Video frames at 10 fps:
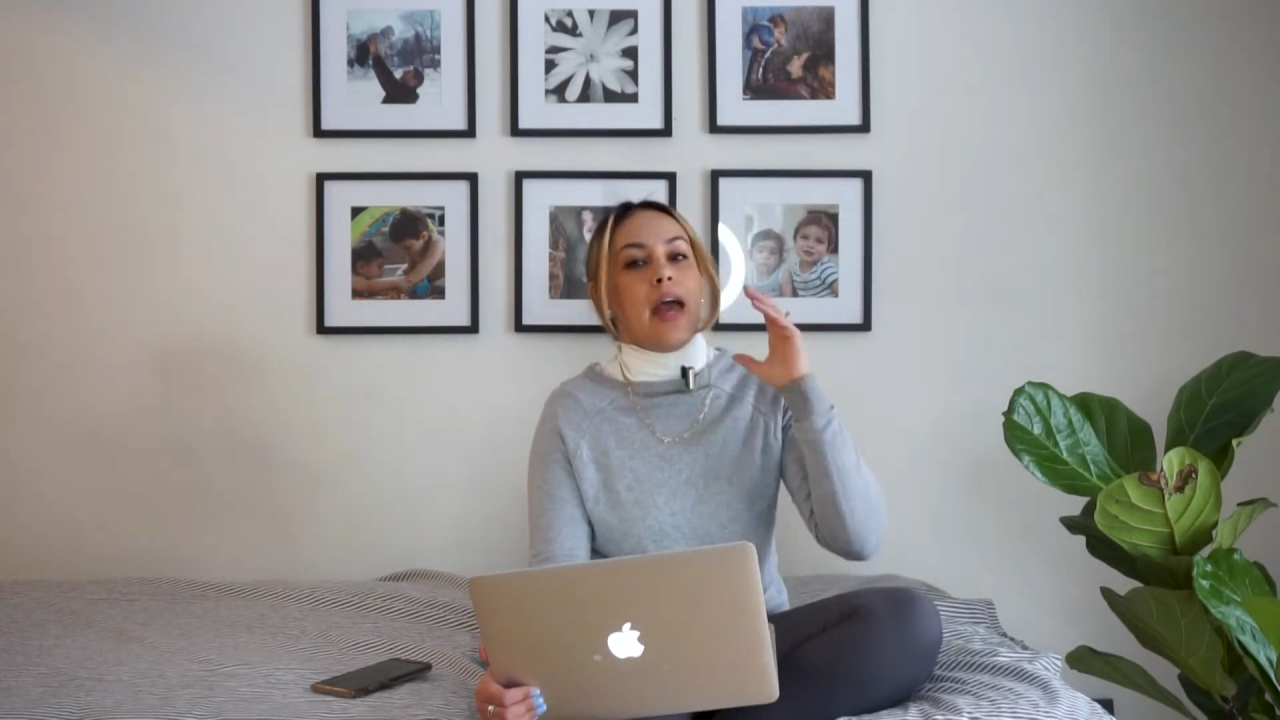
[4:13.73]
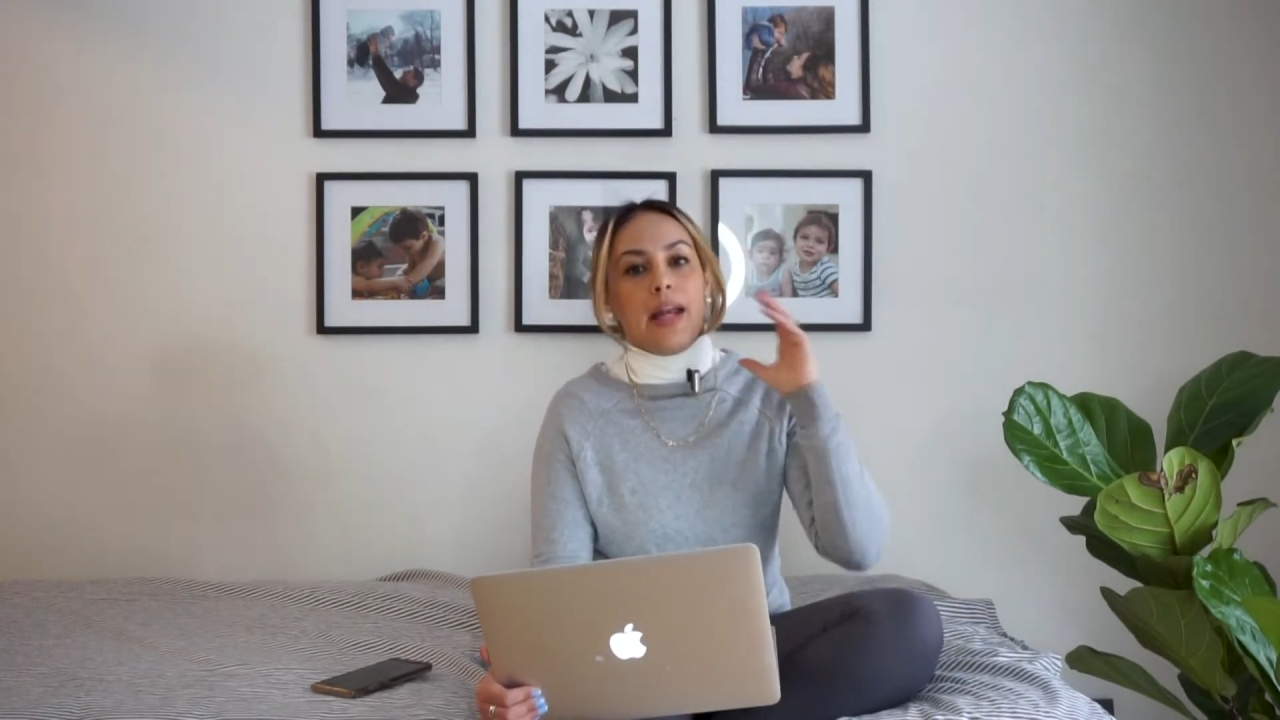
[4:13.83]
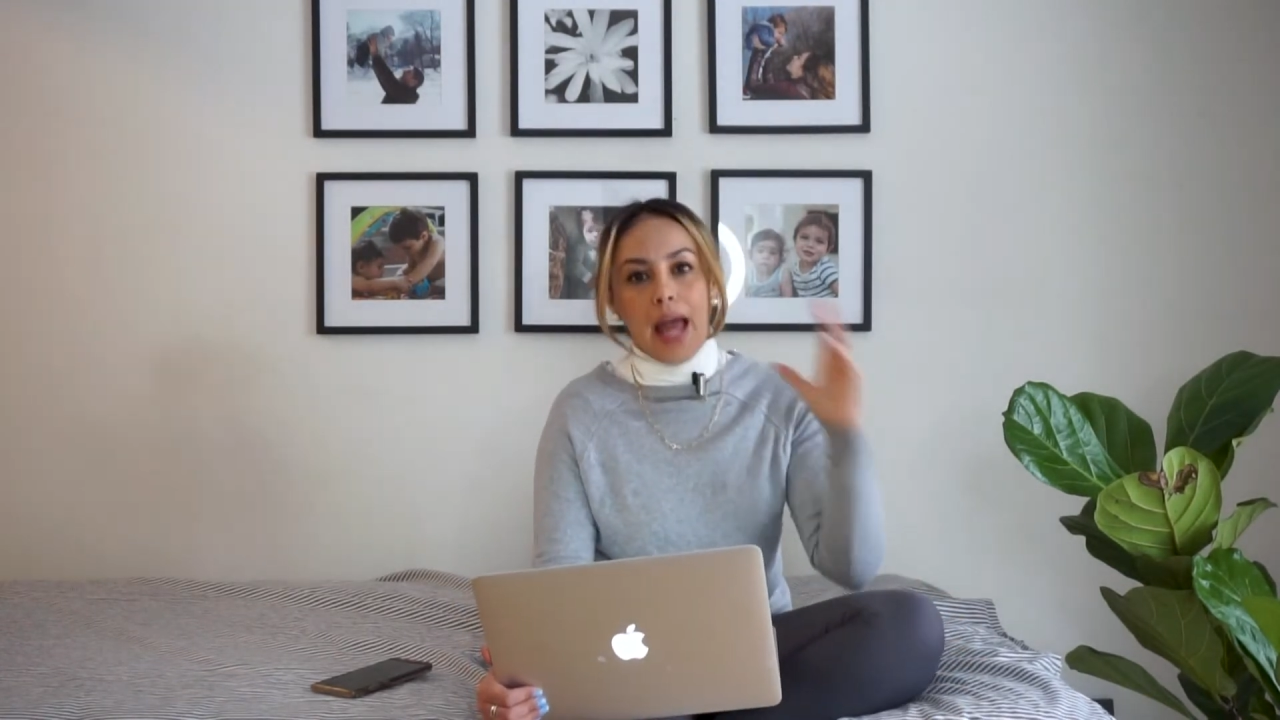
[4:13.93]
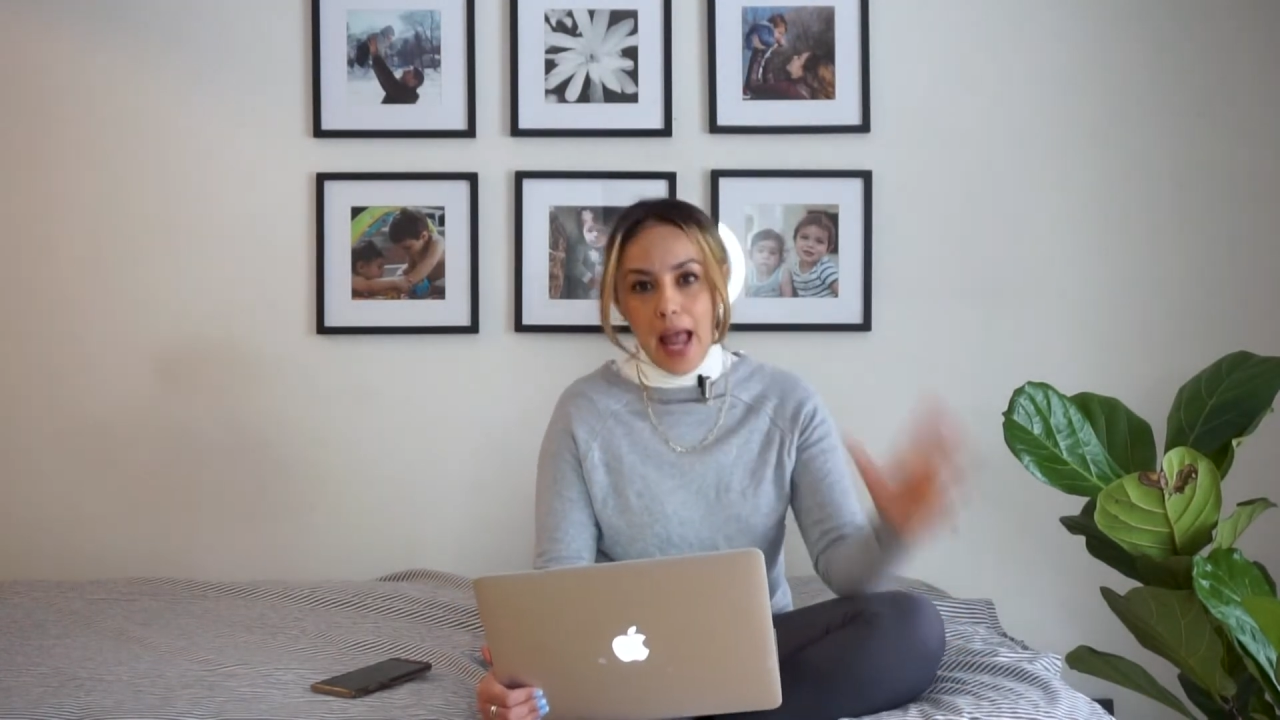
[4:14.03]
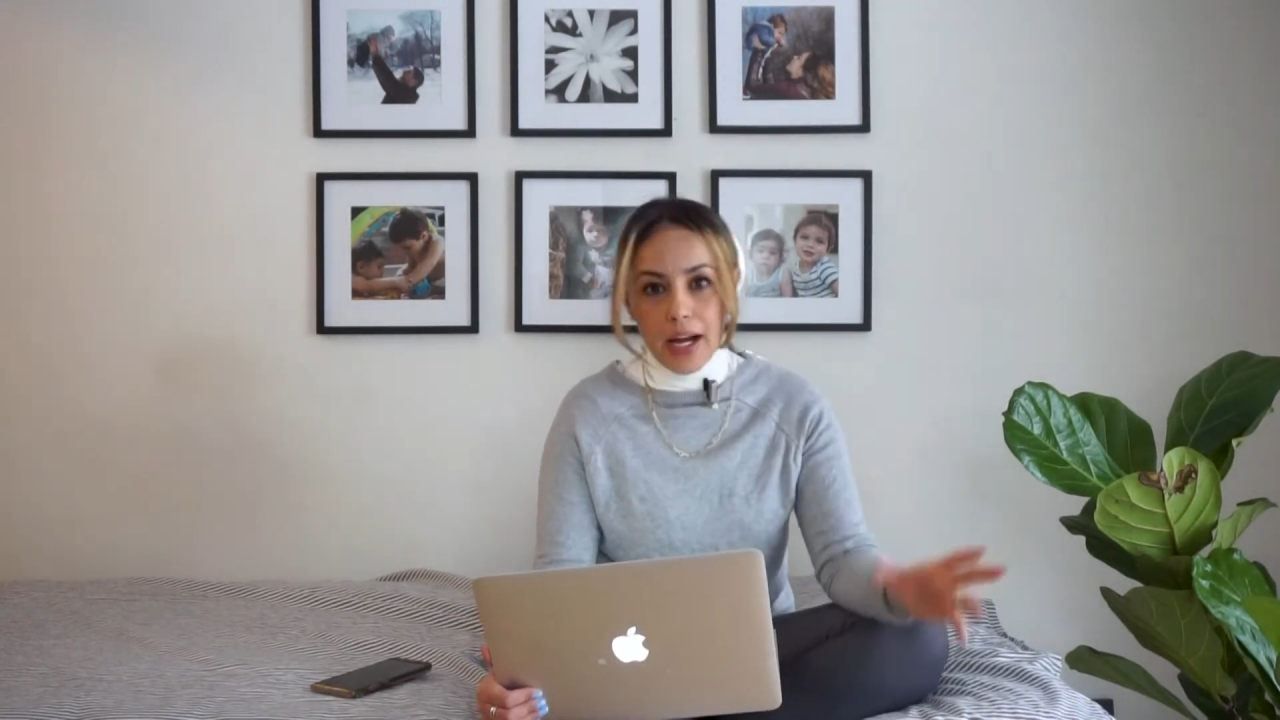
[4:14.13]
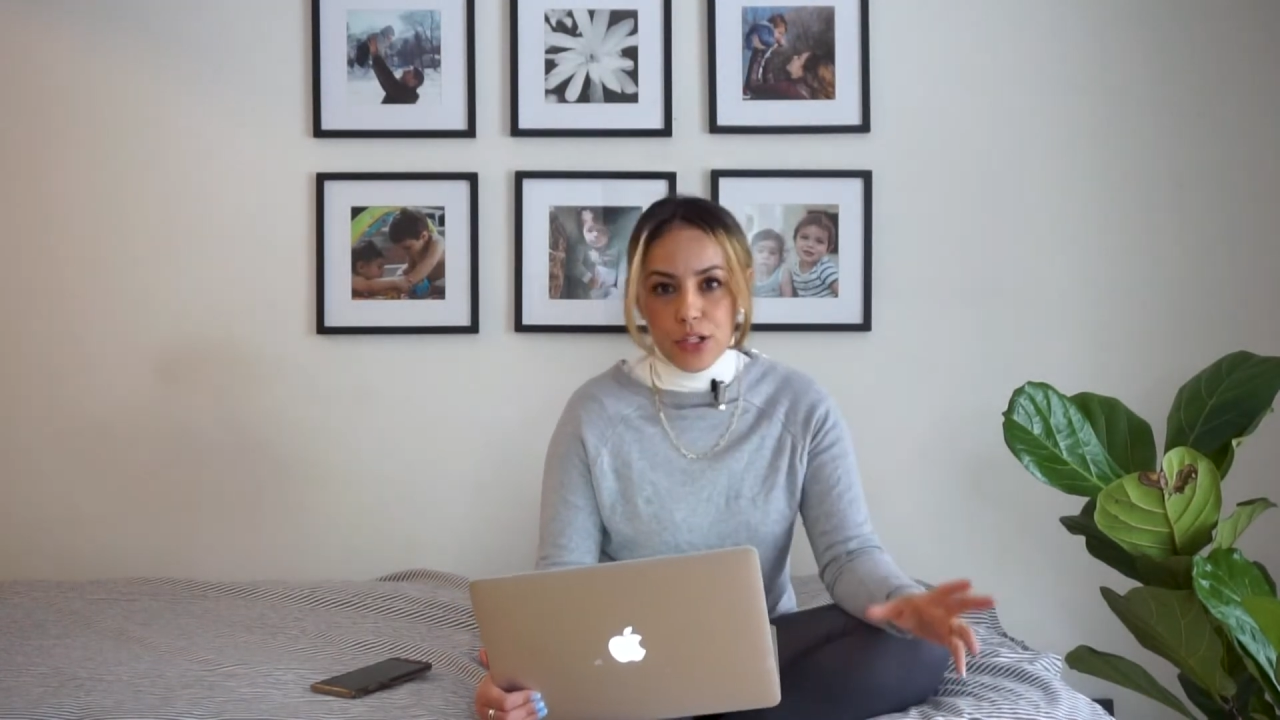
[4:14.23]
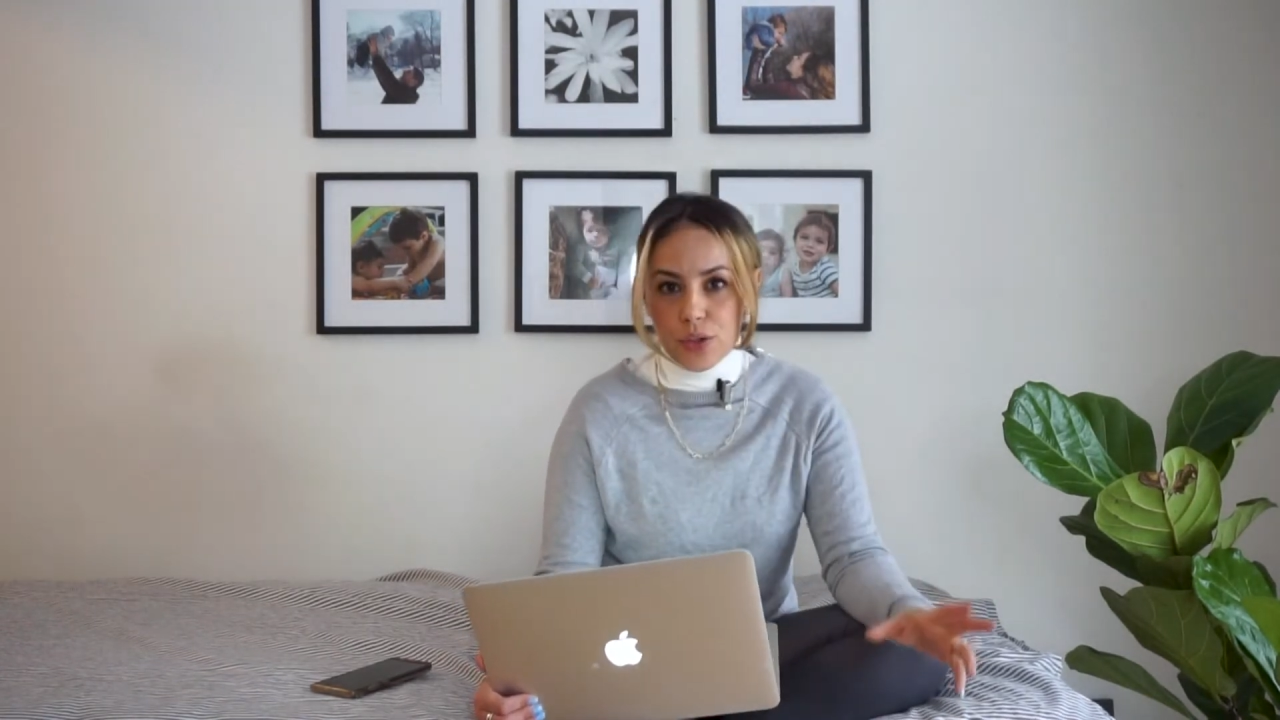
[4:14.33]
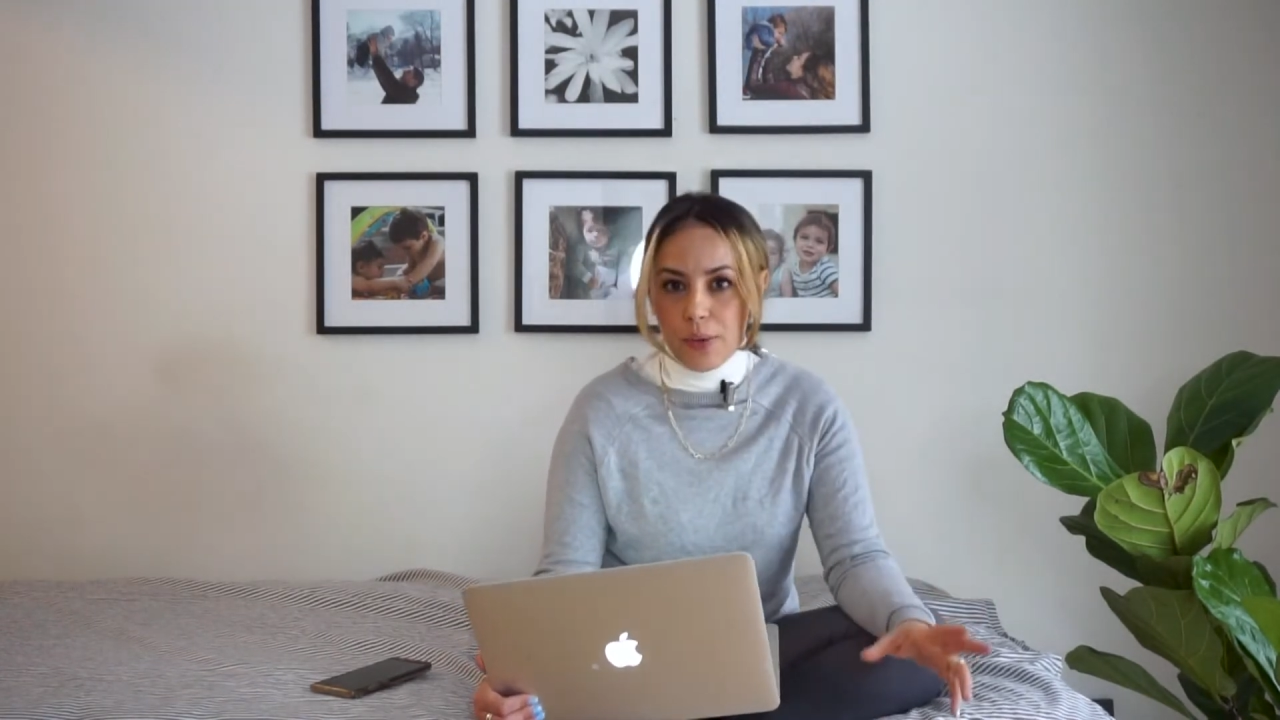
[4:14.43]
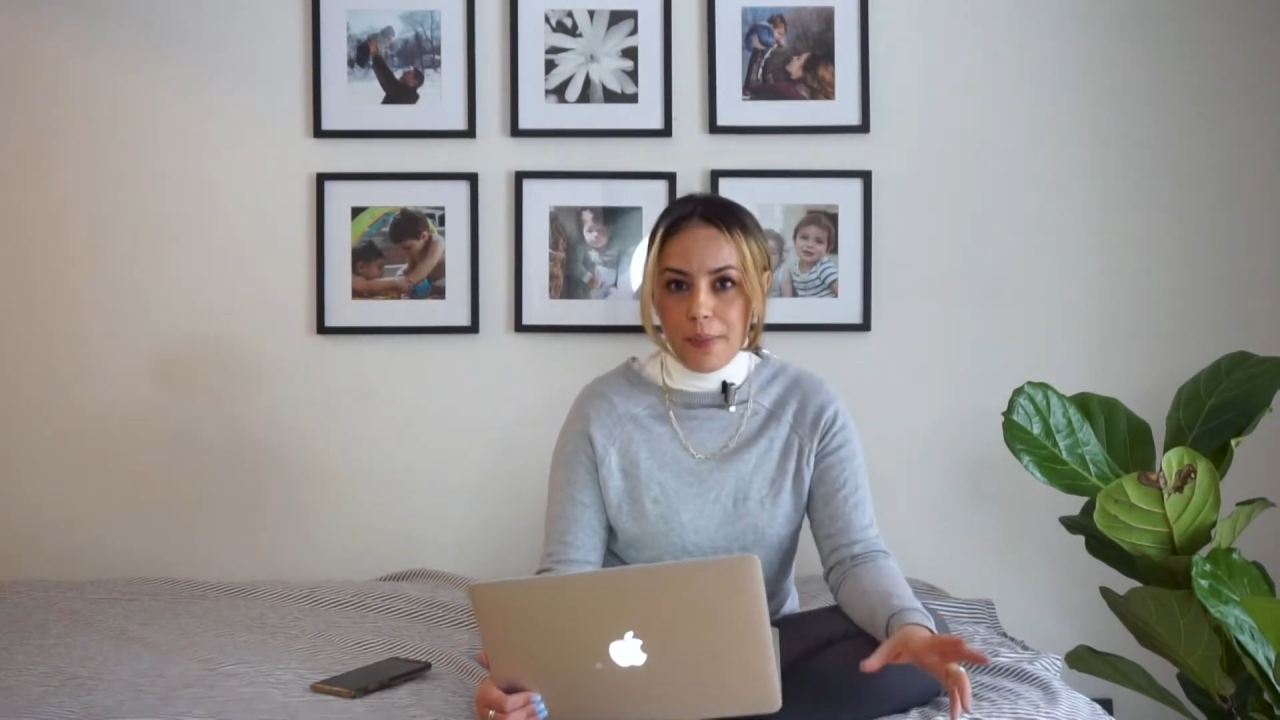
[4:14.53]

and extra